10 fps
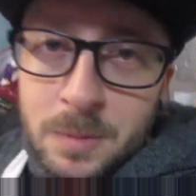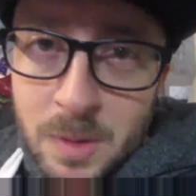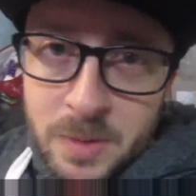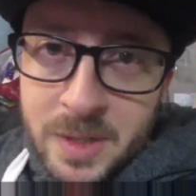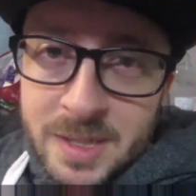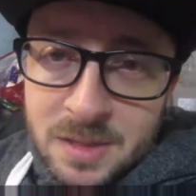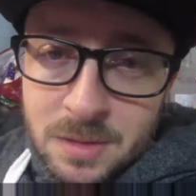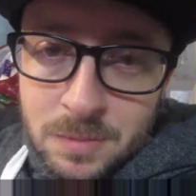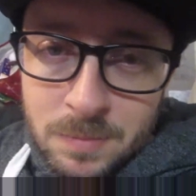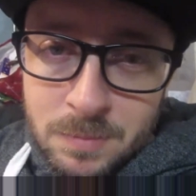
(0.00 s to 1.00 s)
Well,
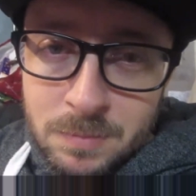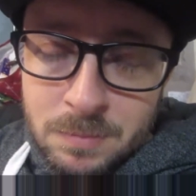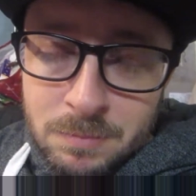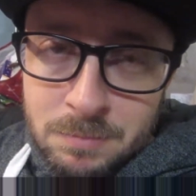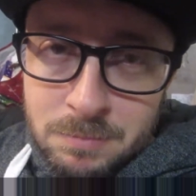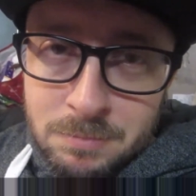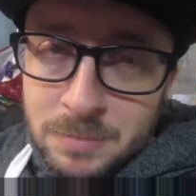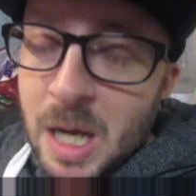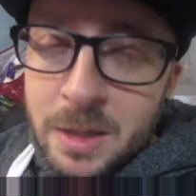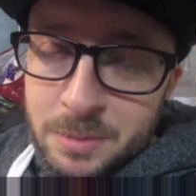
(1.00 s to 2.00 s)
guys,
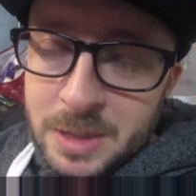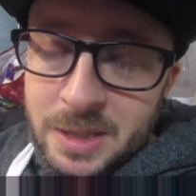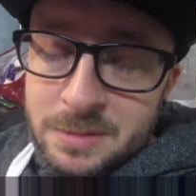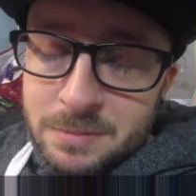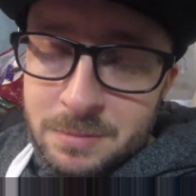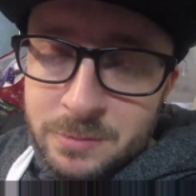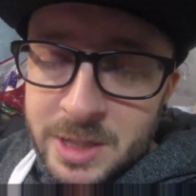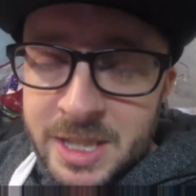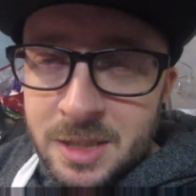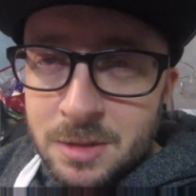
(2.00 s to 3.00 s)
we're hard at work,
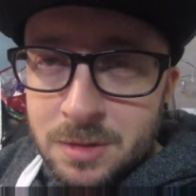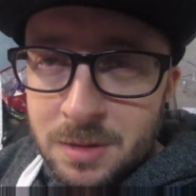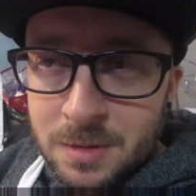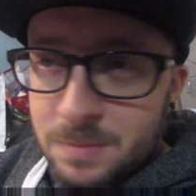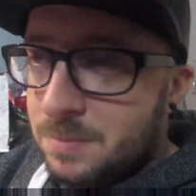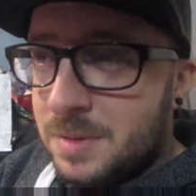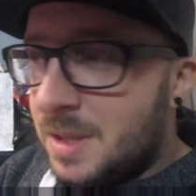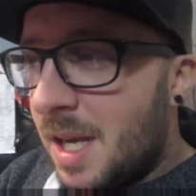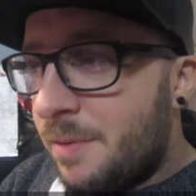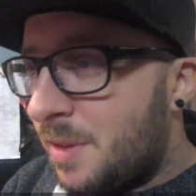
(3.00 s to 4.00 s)
ready to
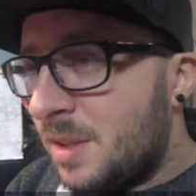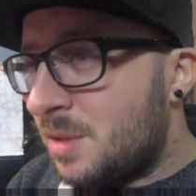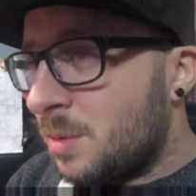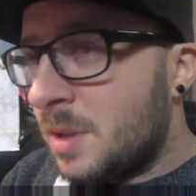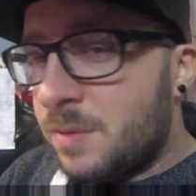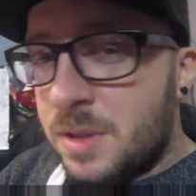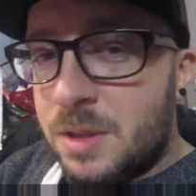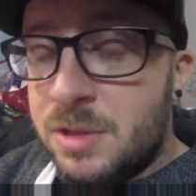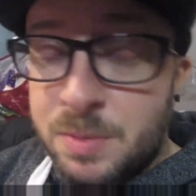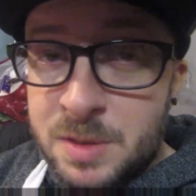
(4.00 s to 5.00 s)
get everything sorted for the
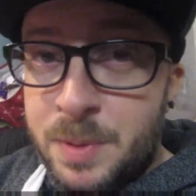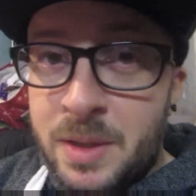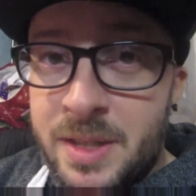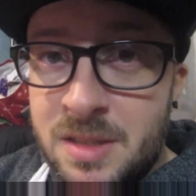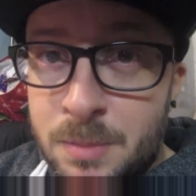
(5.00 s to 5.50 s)
Christmas party